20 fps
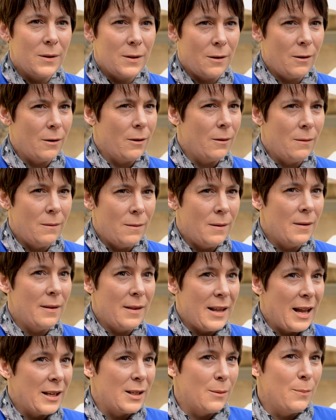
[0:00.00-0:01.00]
so
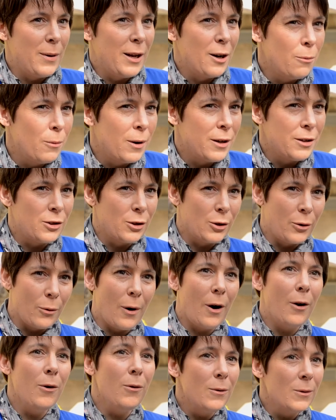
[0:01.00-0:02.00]
that's a better one to
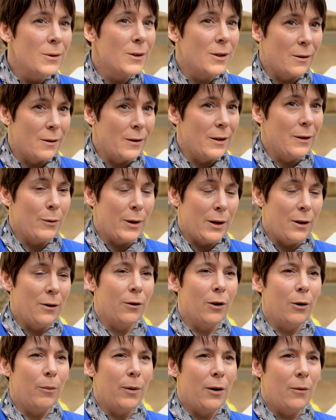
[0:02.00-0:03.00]
grow, so we can
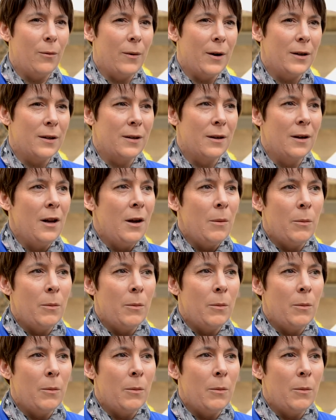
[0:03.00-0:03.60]
grow better ones,